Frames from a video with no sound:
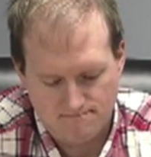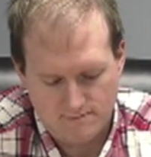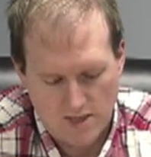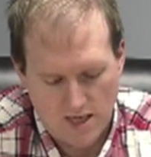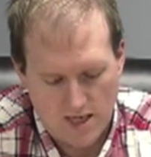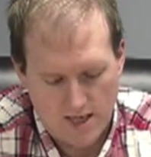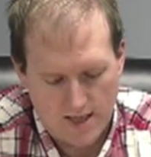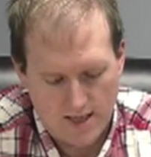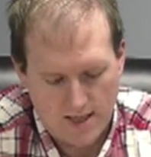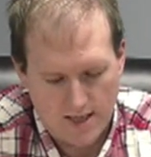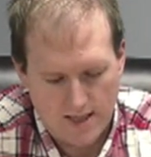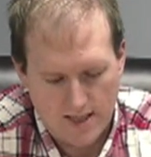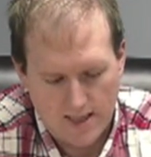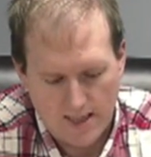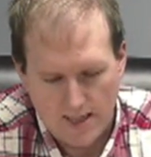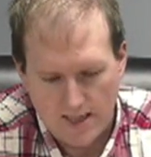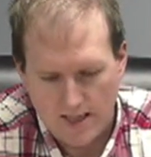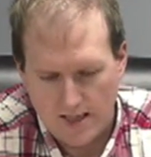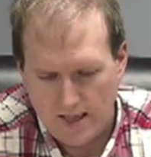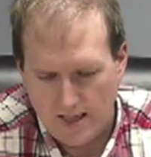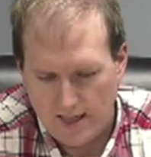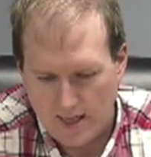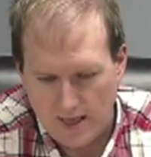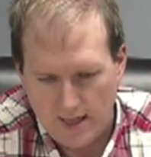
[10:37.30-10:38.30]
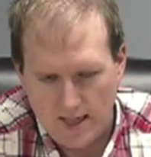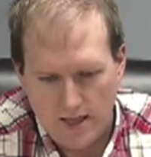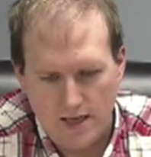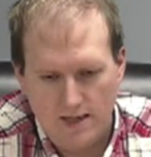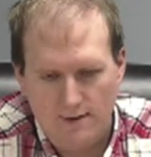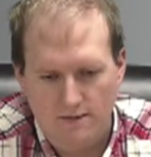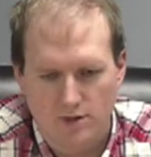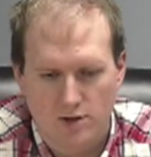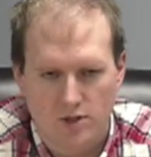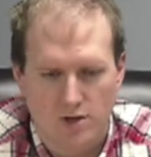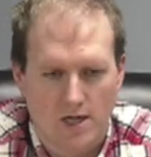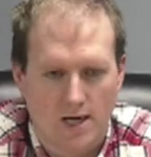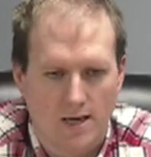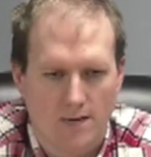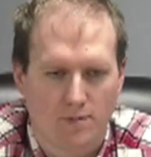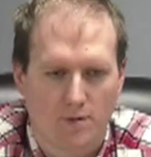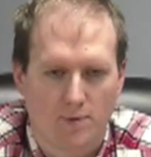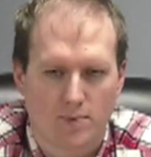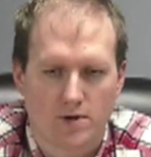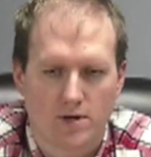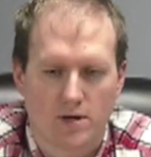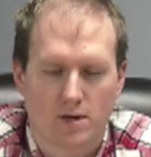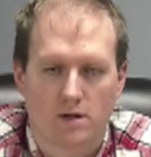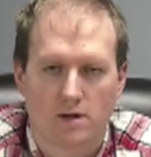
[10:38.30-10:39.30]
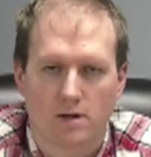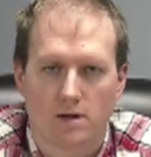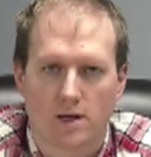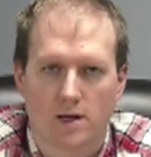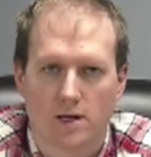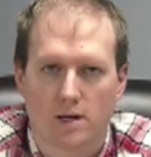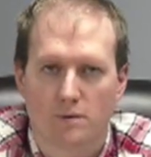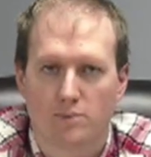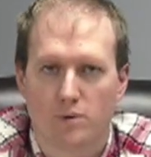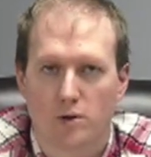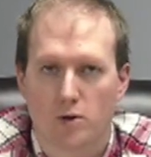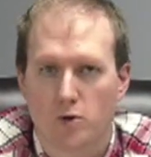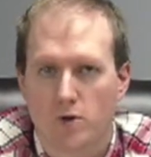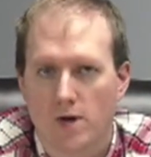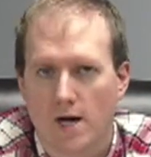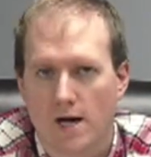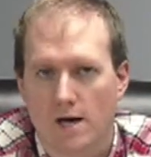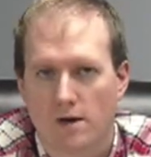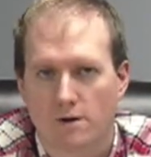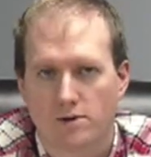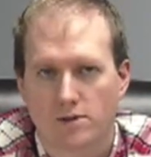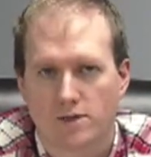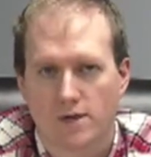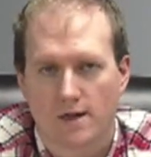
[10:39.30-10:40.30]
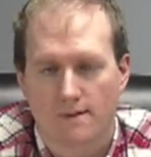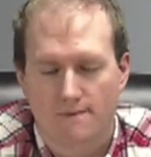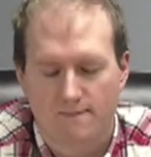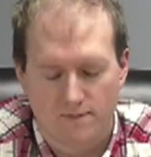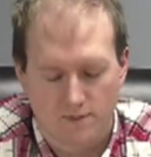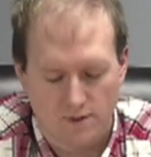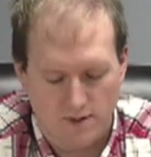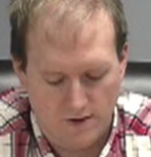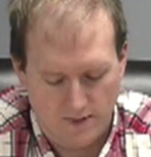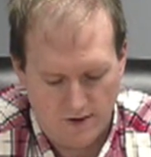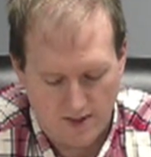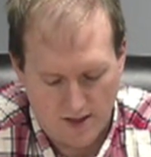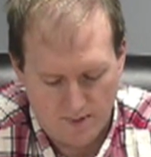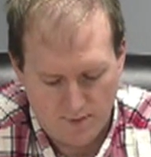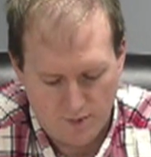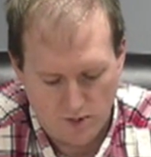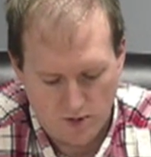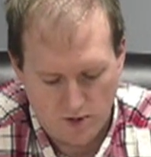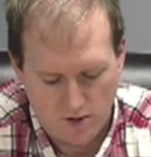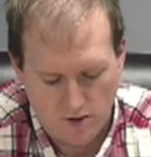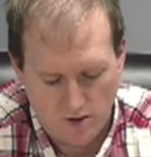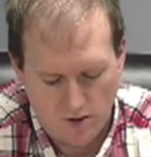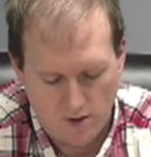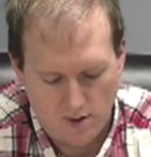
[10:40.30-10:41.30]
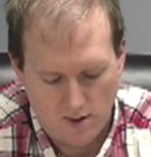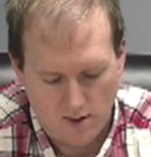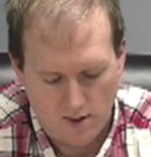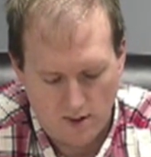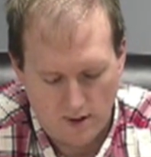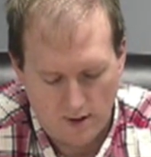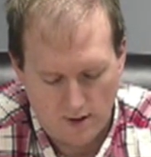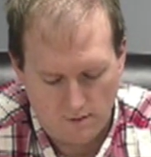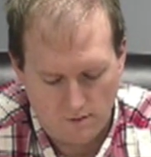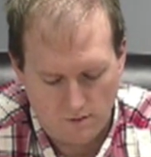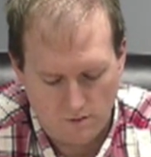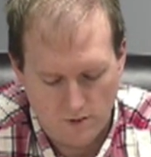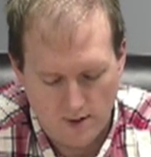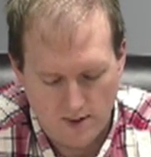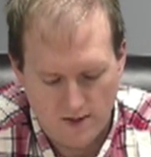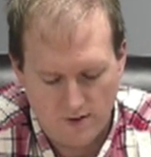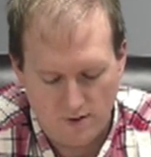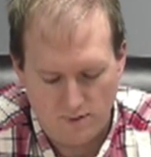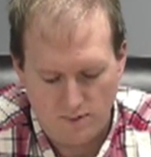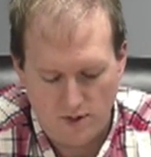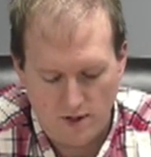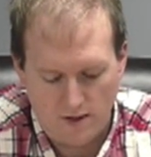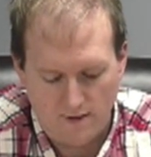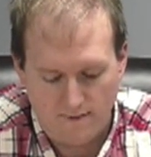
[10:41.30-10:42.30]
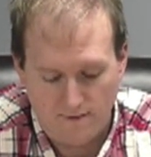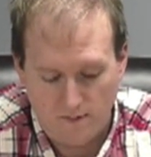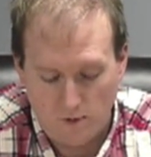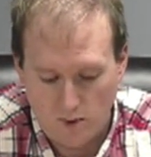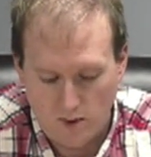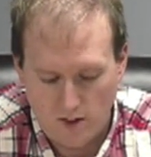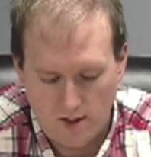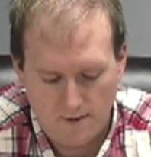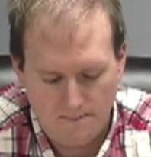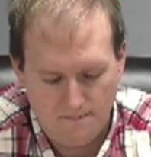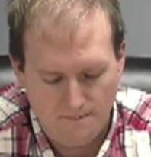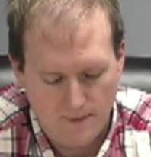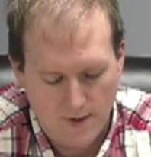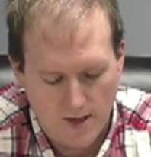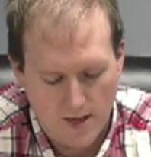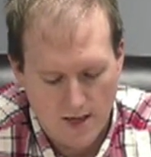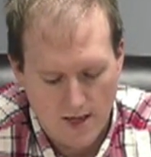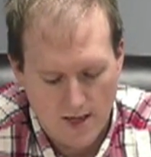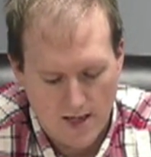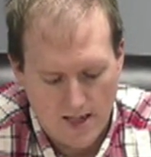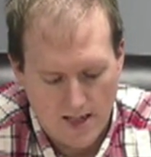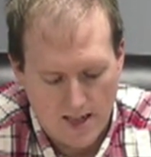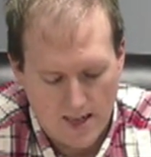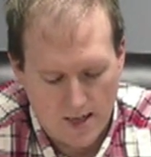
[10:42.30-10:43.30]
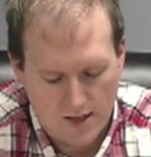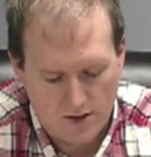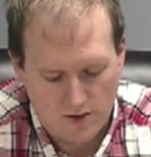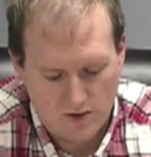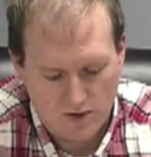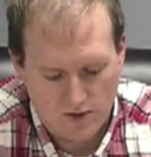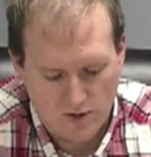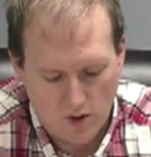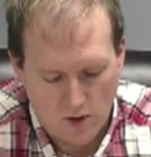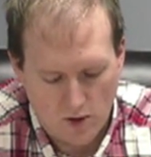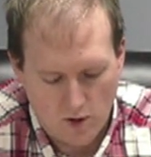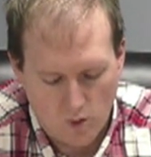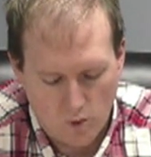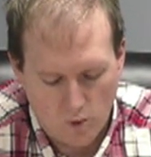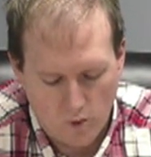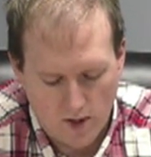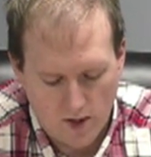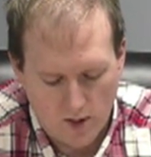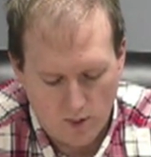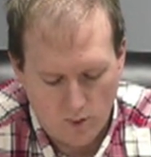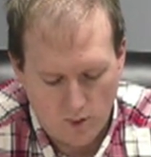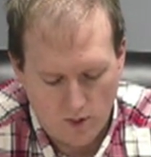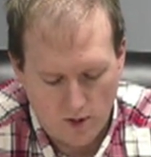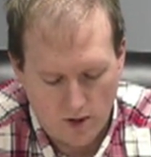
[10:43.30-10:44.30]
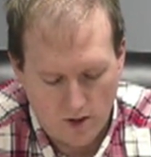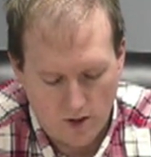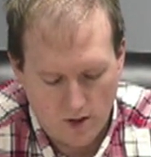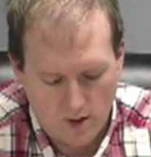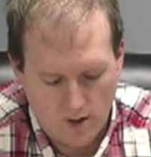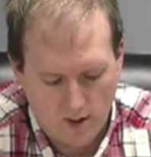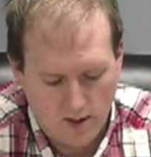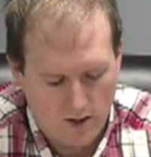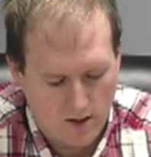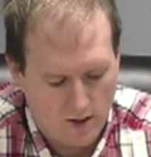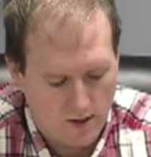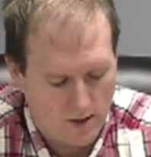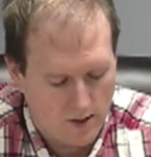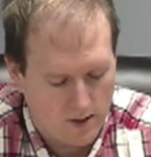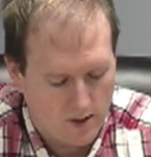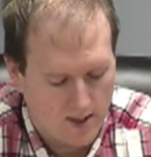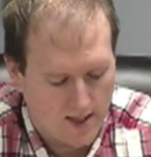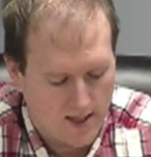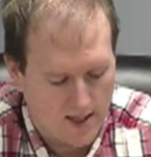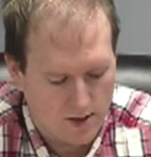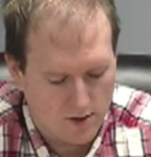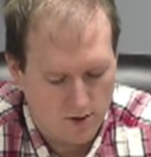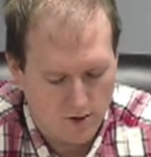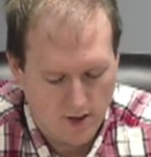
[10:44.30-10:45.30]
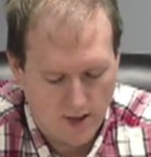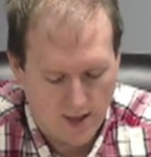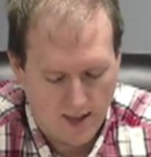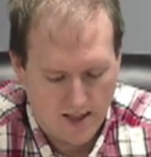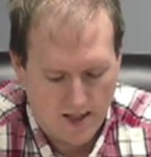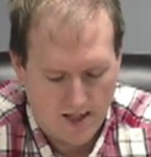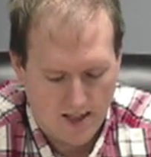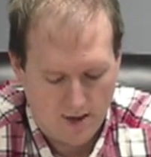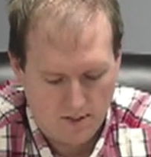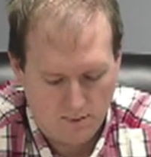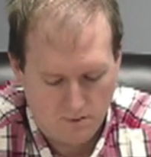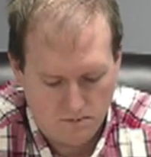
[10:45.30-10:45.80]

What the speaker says: in any given job, but particularly like a blue collar job, for example, could reasonably afford. And so we were looking at